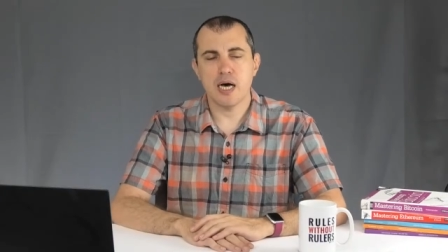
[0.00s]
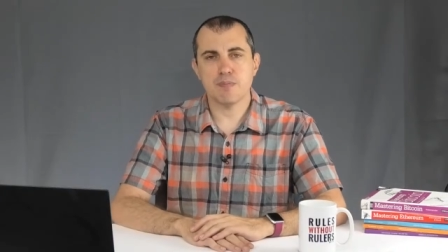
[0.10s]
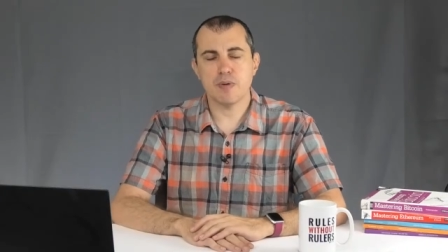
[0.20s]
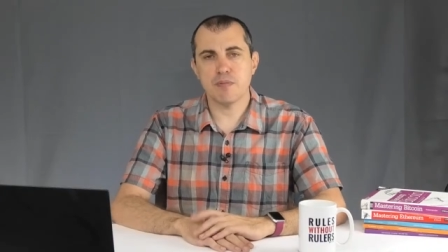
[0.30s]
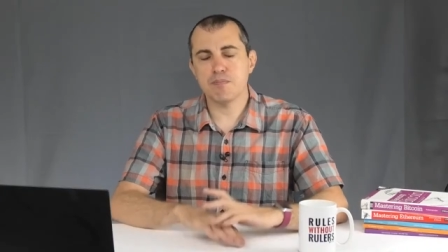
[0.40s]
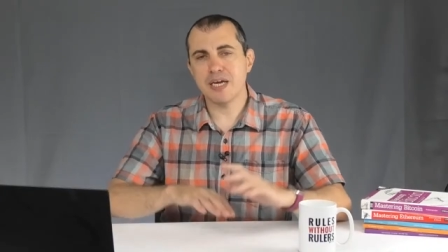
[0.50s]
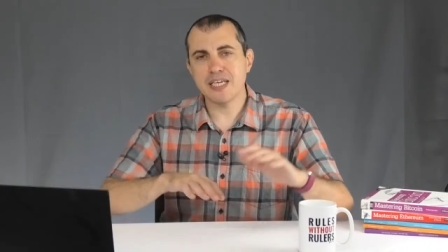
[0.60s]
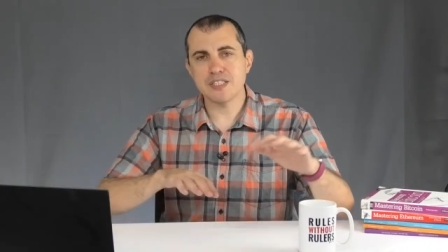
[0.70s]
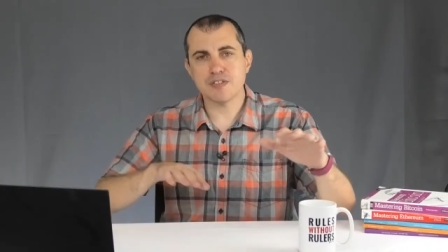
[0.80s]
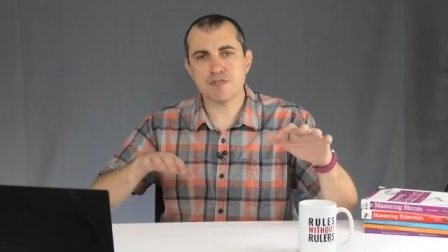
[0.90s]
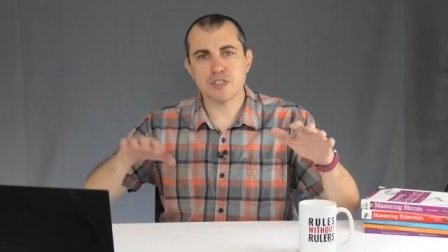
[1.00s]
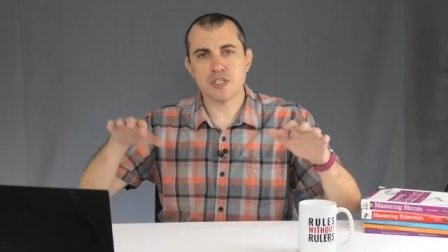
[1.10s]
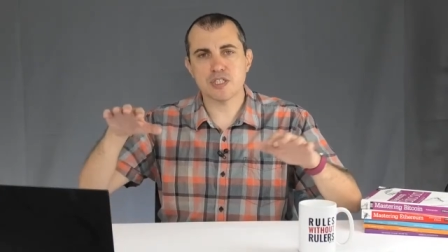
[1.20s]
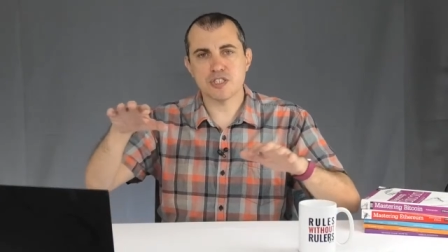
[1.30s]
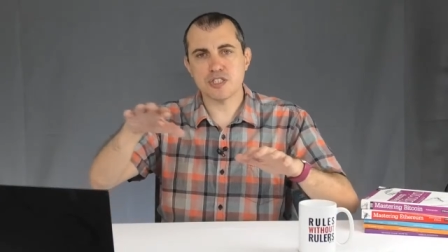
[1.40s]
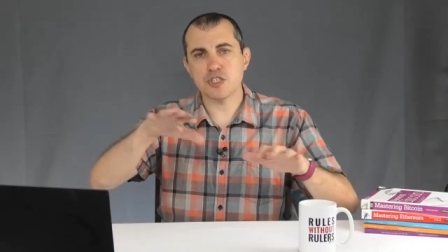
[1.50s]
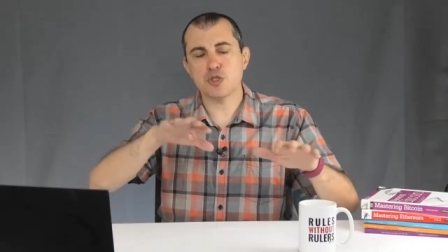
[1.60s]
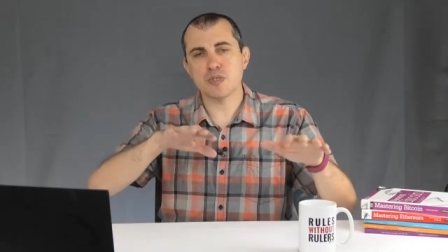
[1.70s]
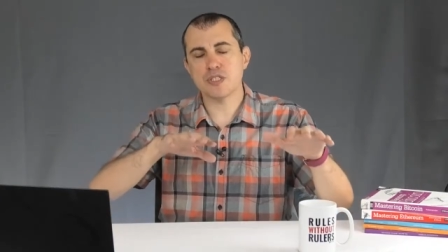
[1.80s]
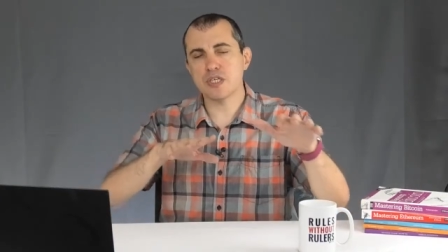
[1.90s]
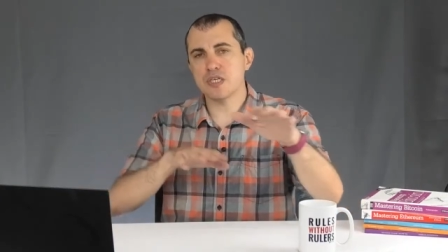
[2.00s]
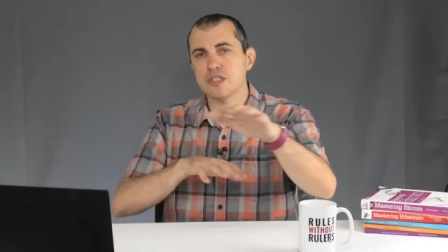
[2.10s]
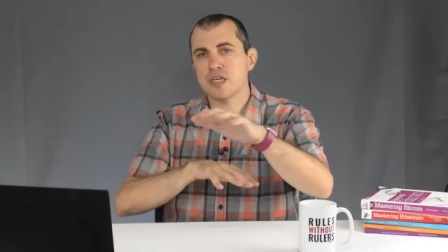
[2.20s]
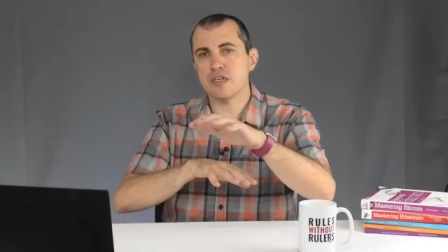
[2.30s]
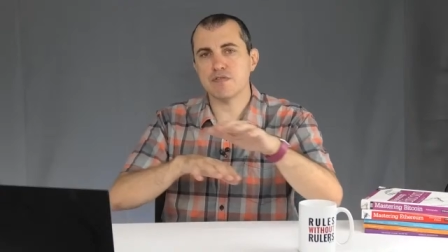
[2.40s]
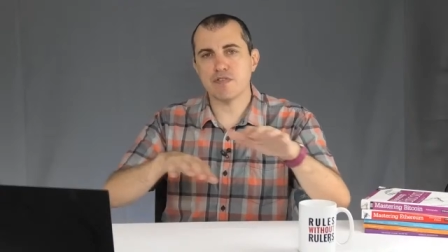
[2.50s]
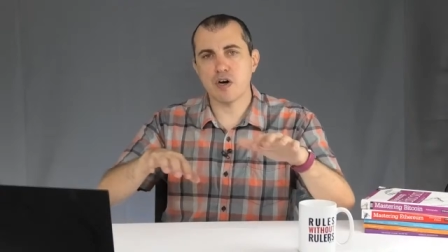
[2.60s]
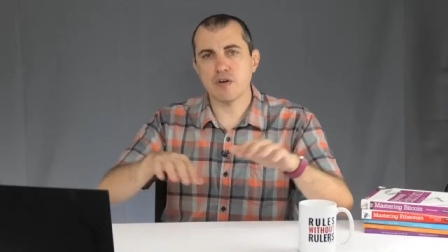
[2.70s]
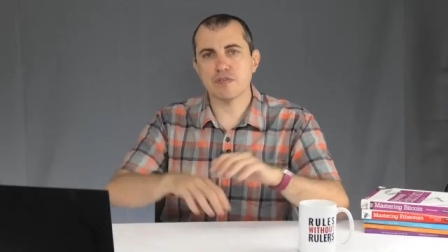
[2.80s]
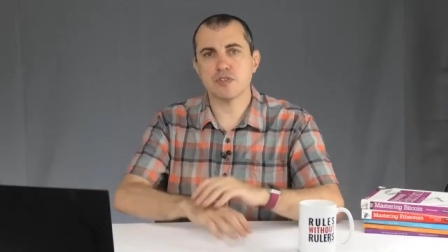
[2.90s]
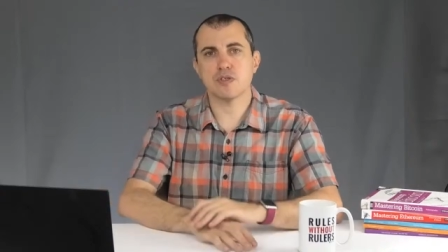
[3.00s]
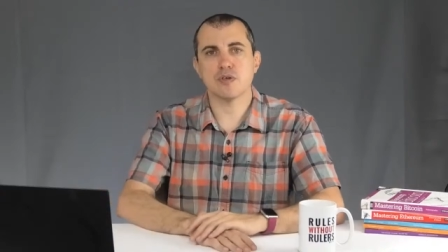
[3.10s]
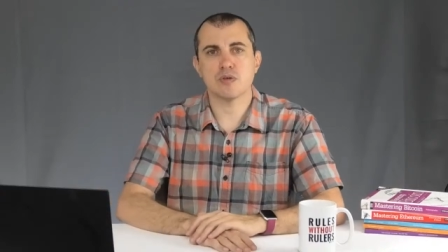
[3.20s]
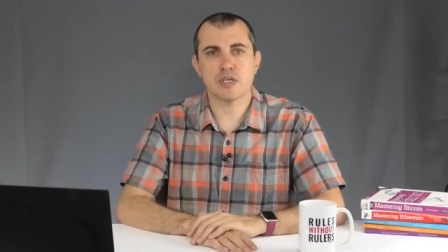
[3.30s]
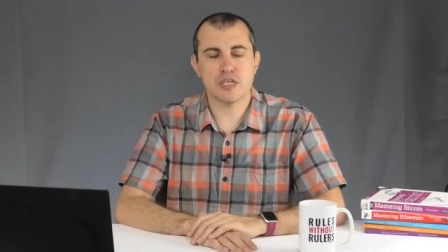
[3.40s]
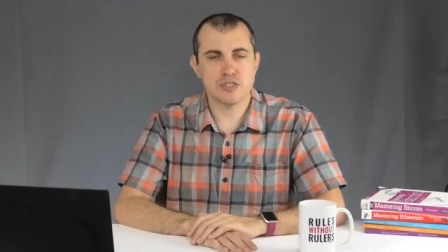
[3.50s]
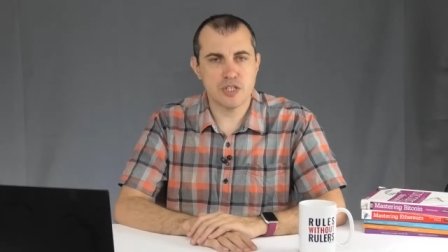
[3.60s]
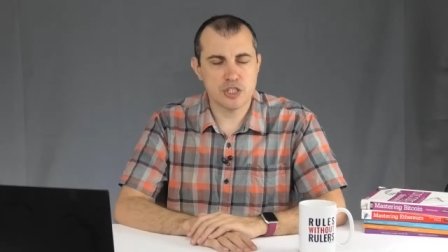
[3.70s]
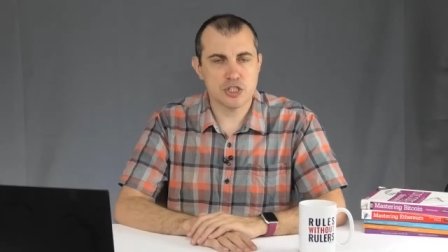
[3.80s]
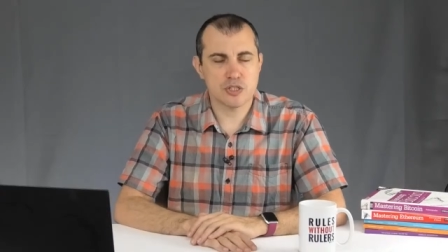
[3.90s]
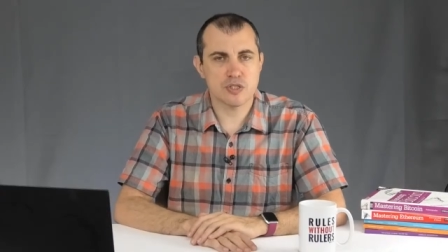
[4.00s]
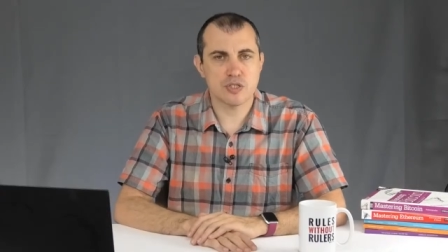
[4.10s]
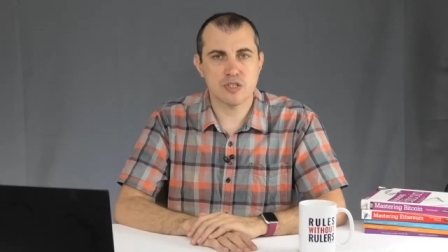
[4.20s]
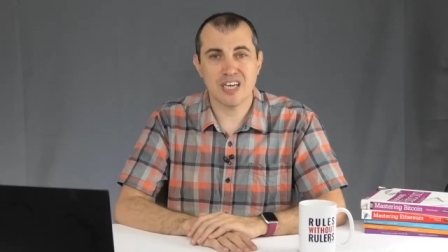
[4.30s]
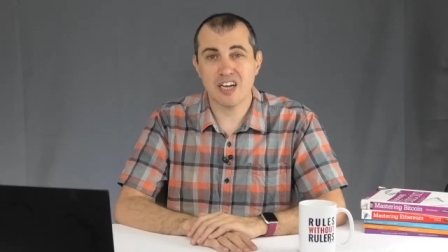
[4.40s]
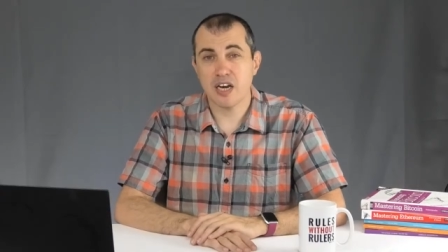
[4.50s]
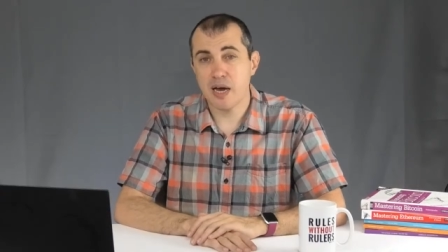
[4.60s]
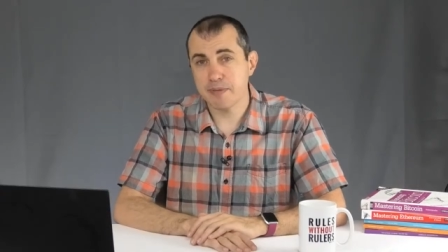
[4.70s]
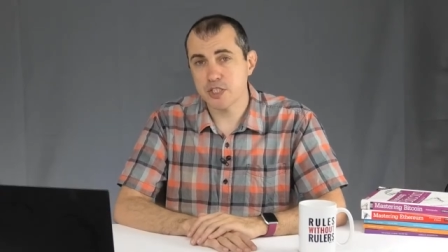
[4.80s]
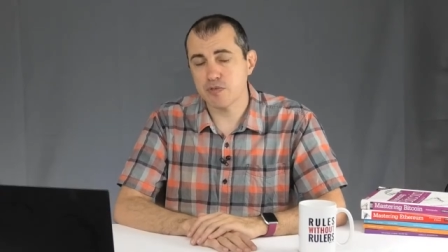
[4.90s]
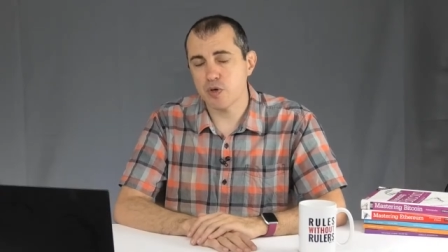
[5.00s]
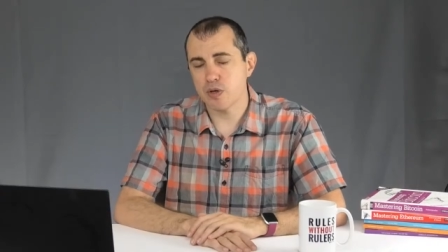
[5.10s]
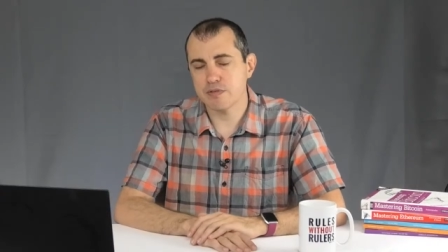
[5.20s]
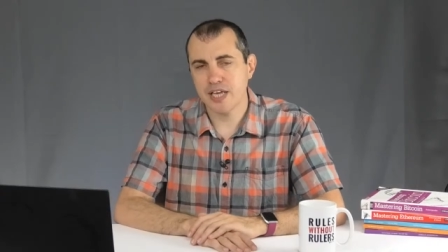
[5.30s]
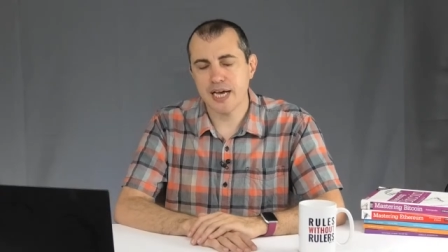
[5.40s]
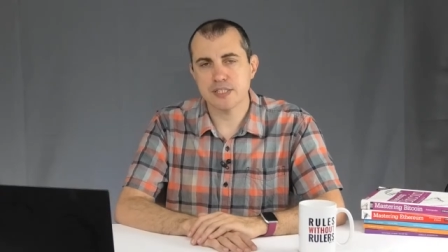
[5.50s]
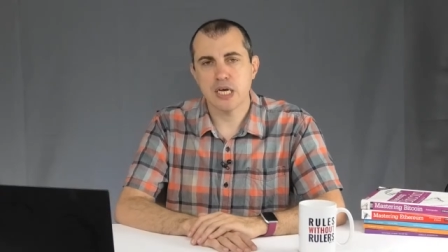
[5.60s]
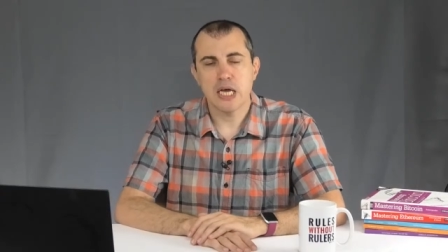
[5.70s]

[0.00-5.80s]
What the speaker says: many different constituencies and involved organizations and the economics of all of that,